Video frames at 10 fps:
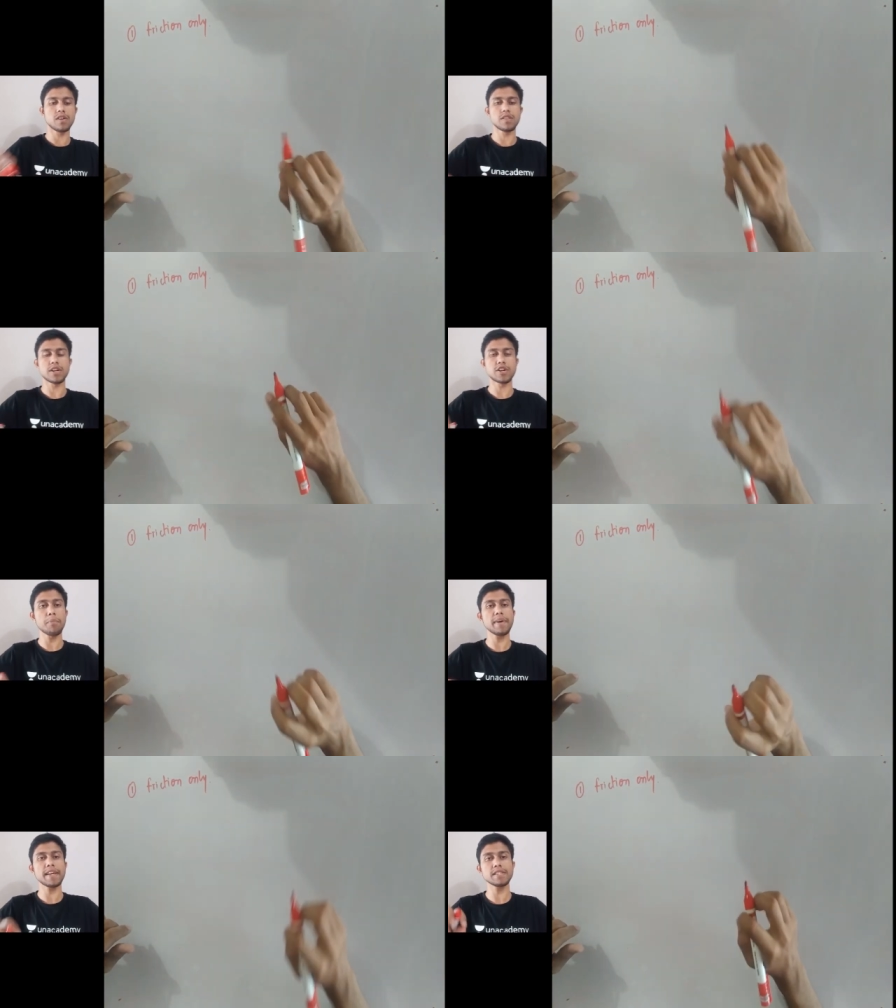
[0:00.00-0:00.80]
The
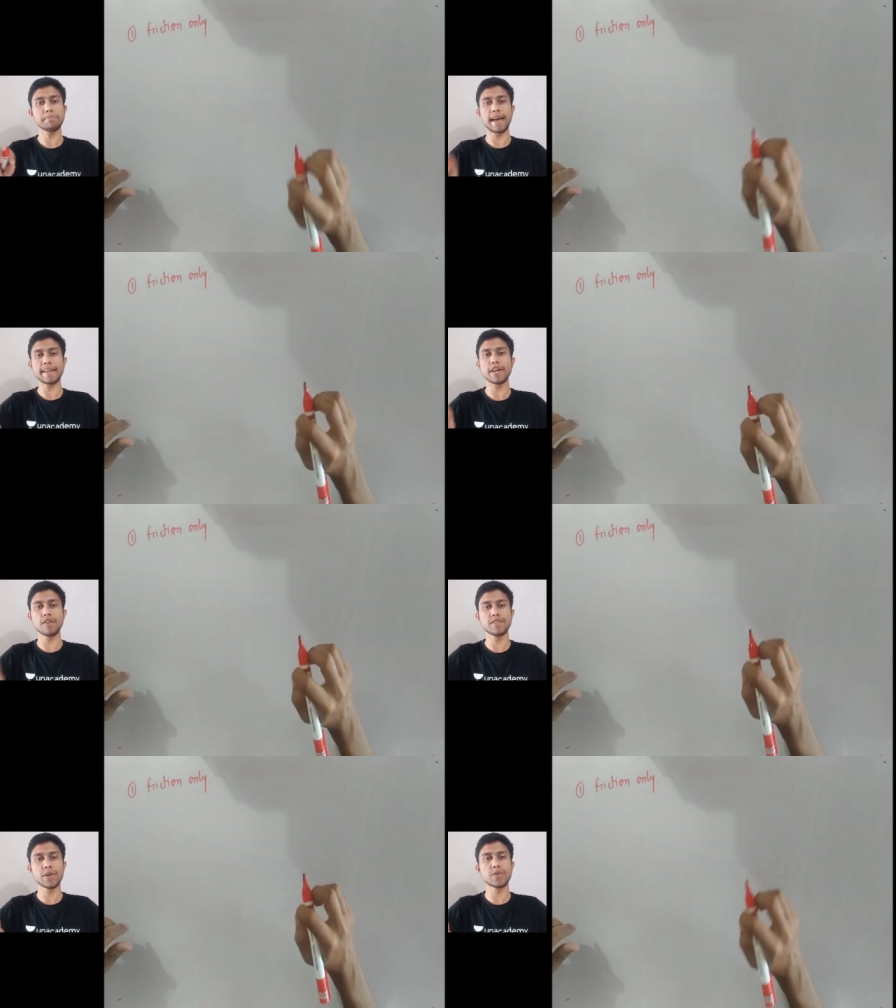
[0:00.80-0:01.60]
topic is banking of
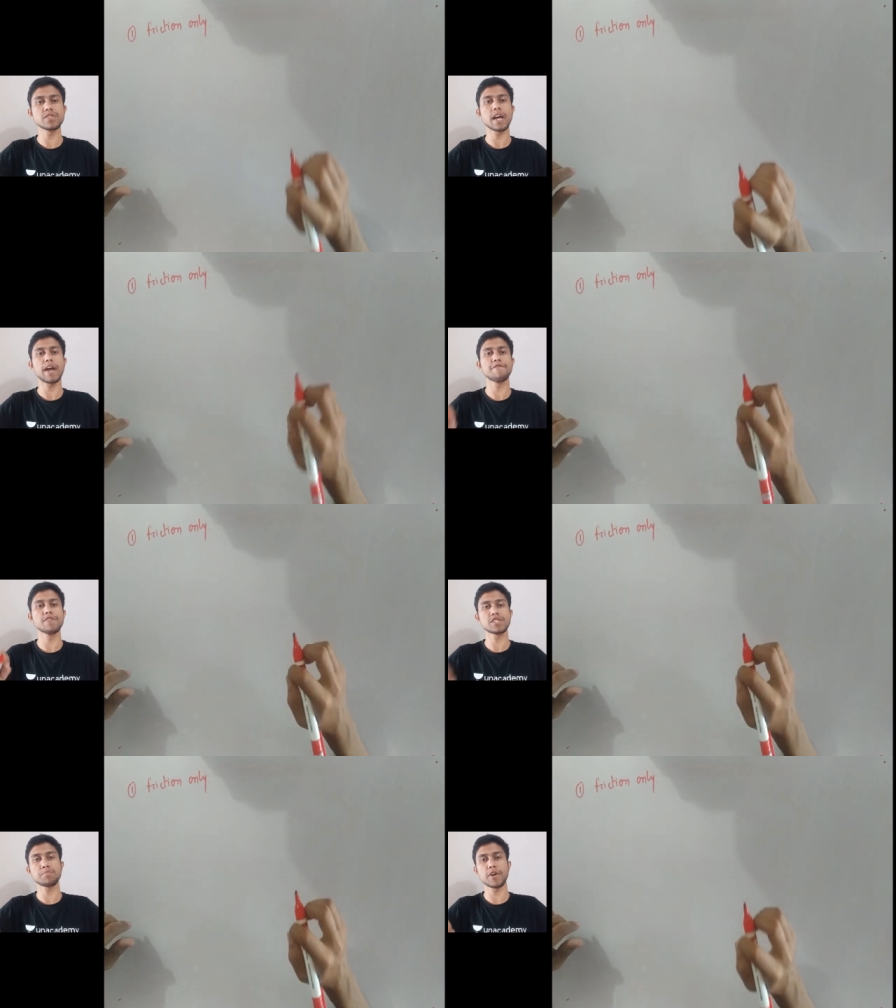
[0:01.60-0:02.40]
the roads, and
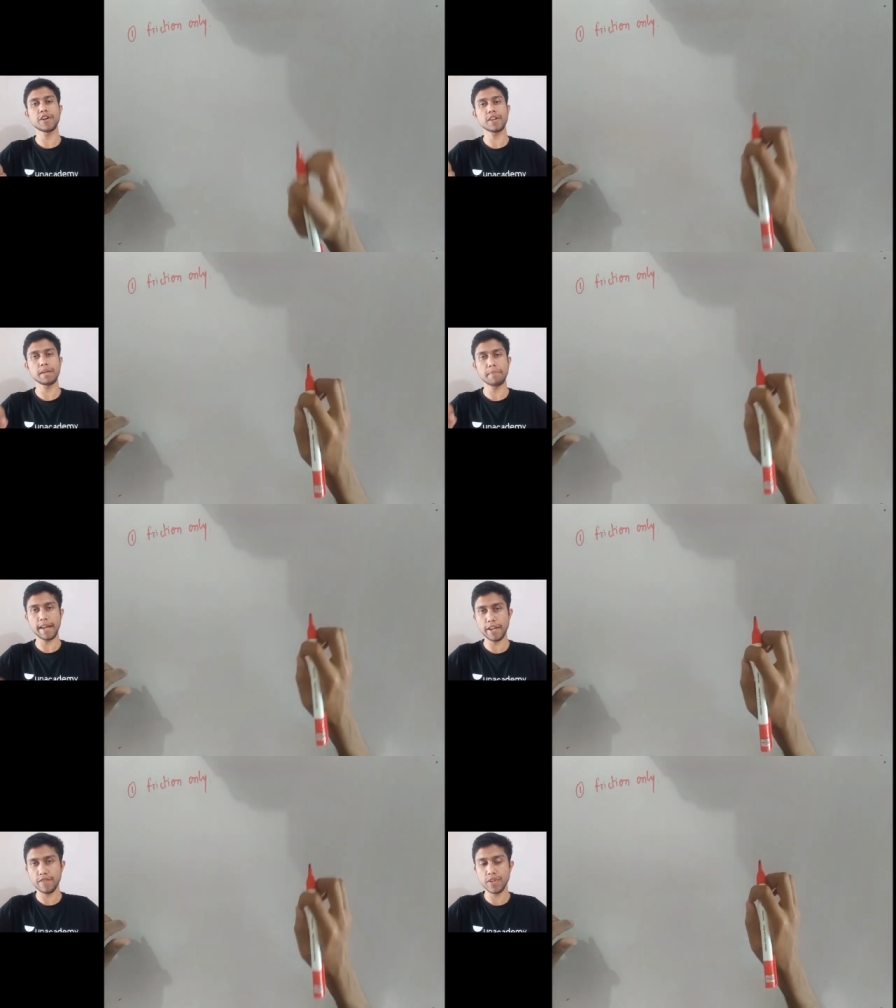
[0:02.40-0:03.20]
first point in
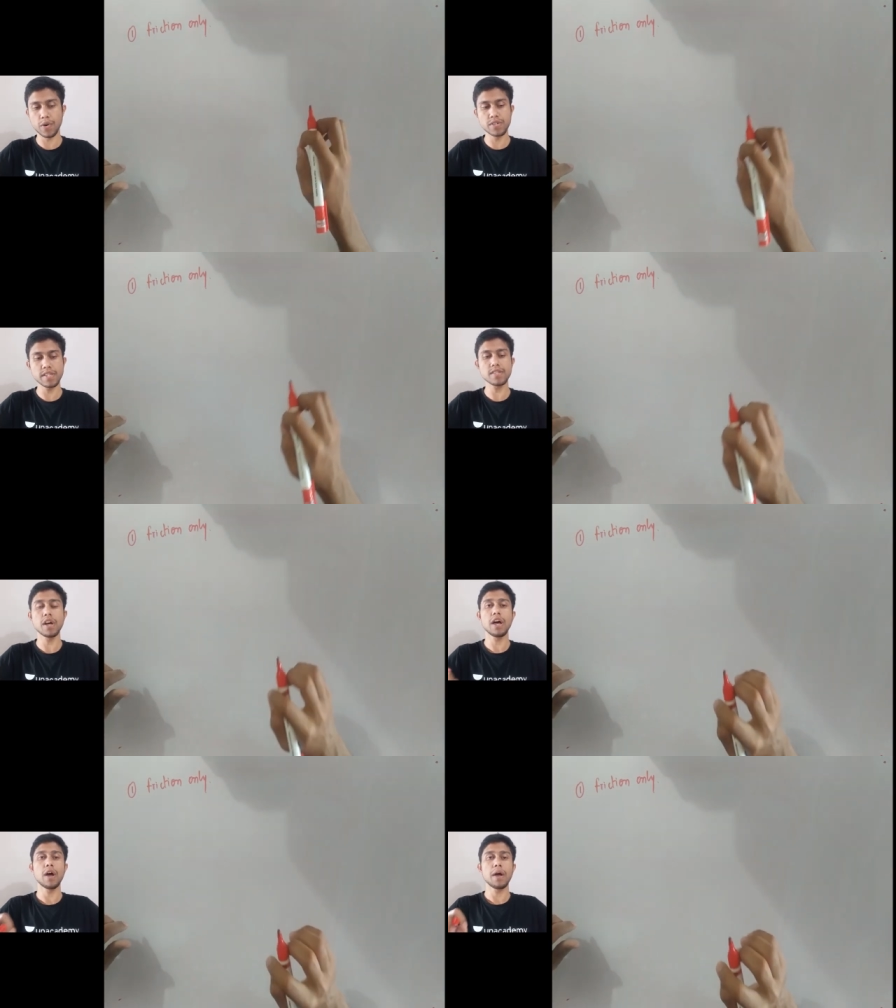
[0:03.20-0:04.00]
banking of the roads is
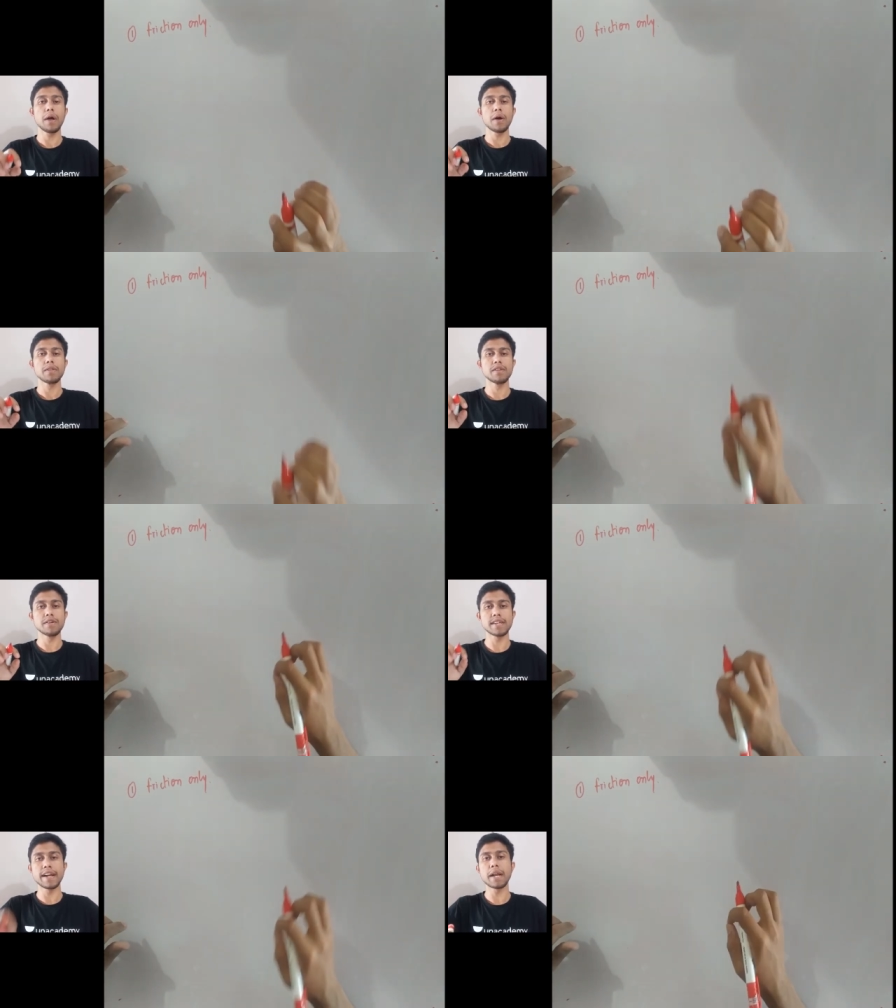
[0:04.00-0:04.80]
the
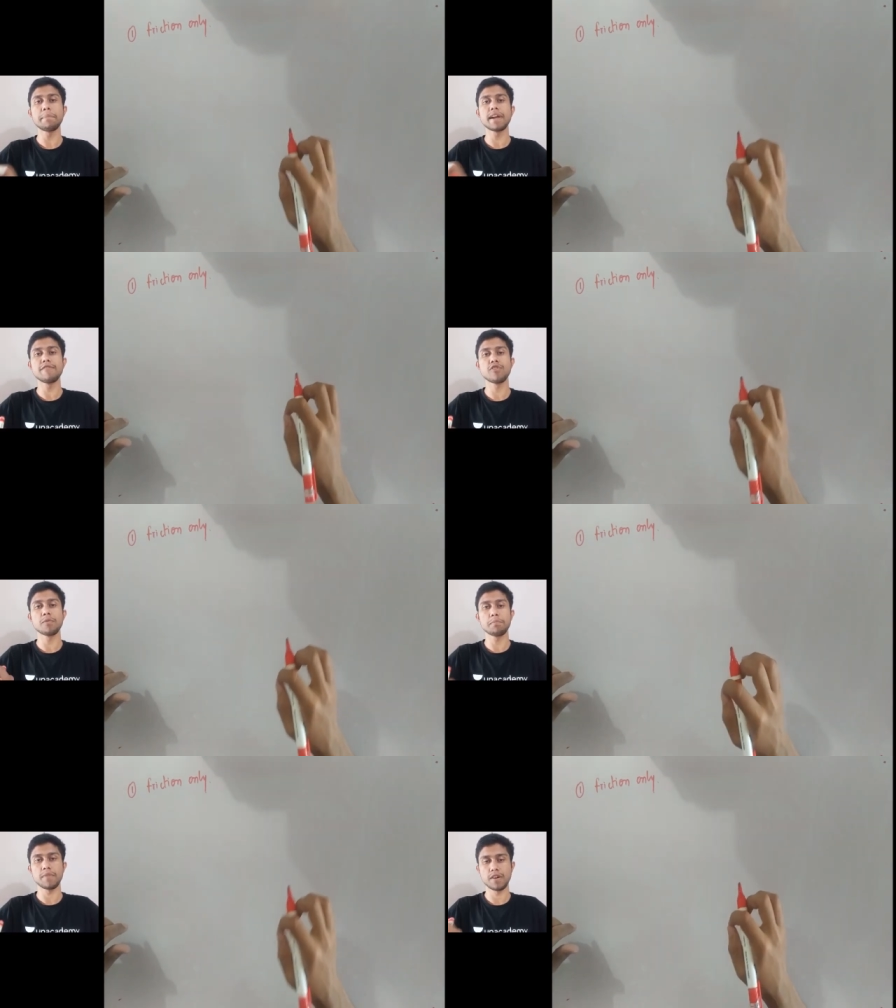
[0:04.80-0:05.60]
centripetal
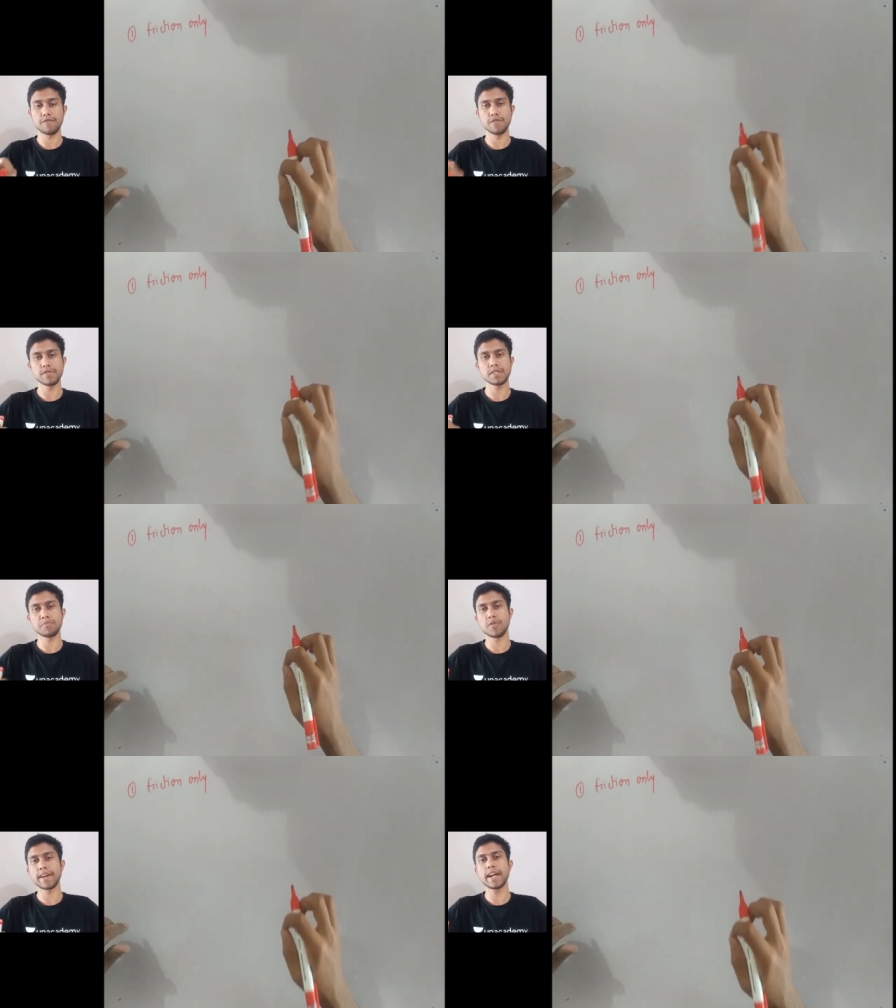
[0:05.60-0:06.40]
force is
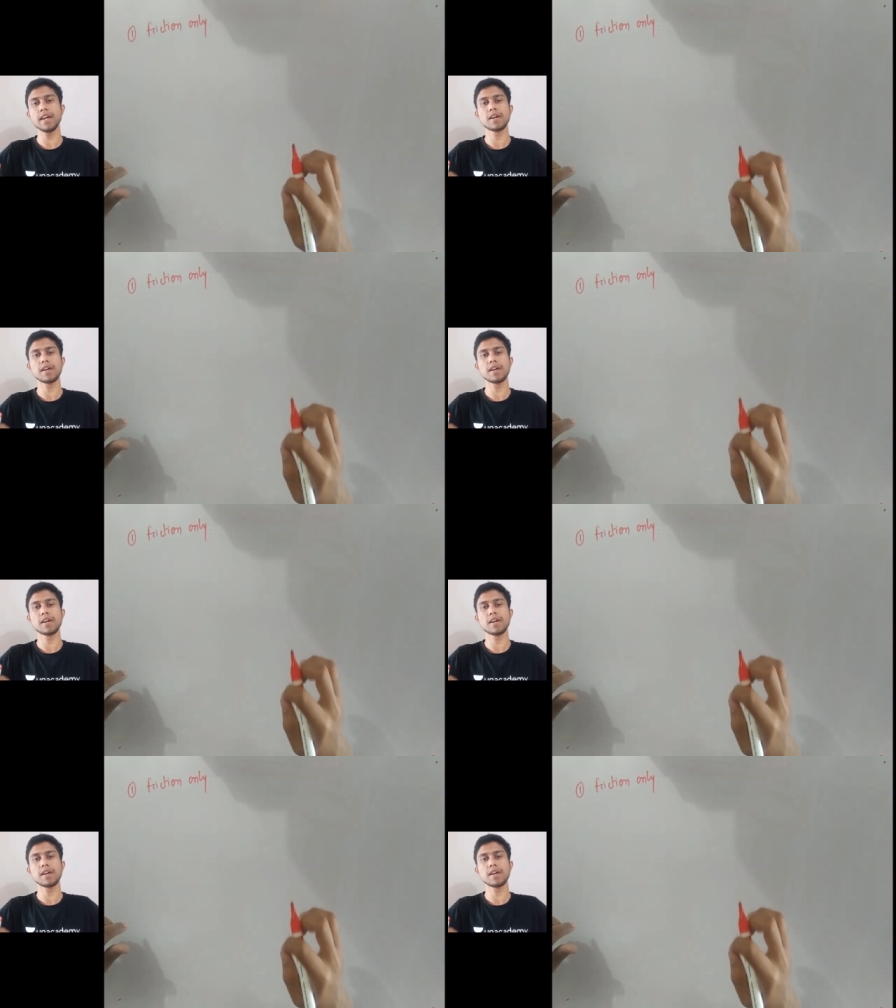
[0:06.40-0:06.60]
provided